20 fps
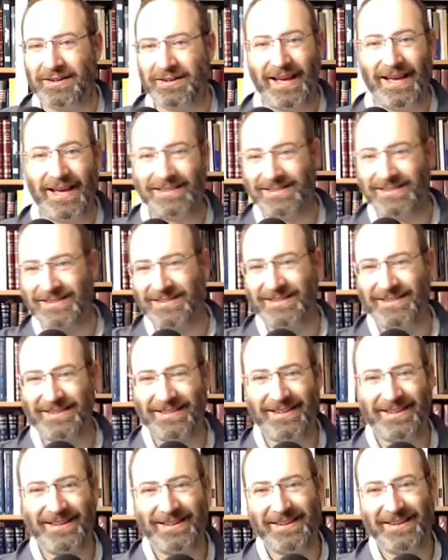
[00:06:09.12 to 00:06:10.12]

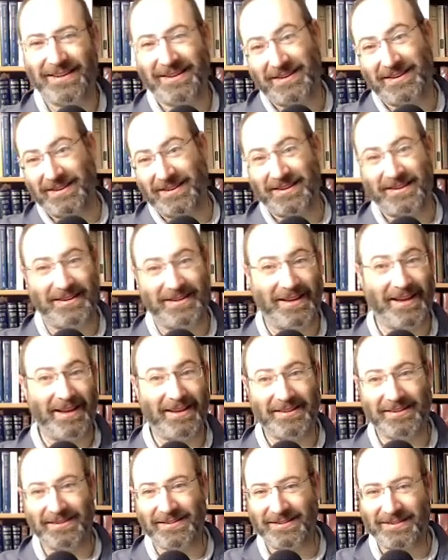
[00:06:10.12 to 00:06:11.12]

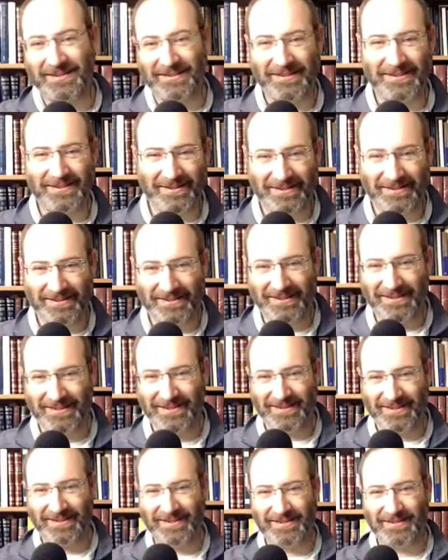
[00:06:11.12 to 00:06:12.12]

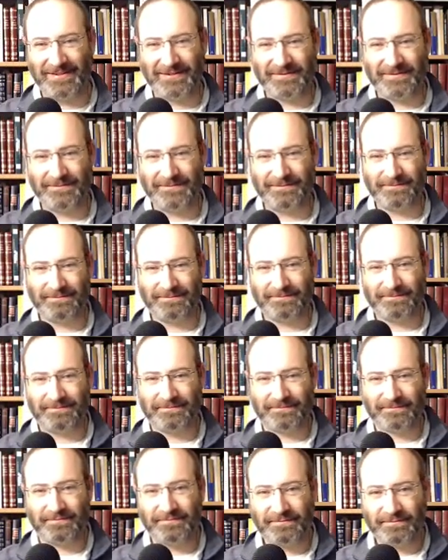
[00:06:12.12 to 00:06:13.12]

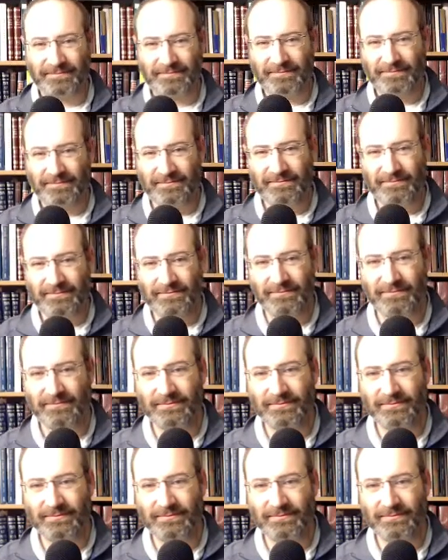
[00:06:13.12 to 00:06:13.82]
No words are spoken by the person on screen.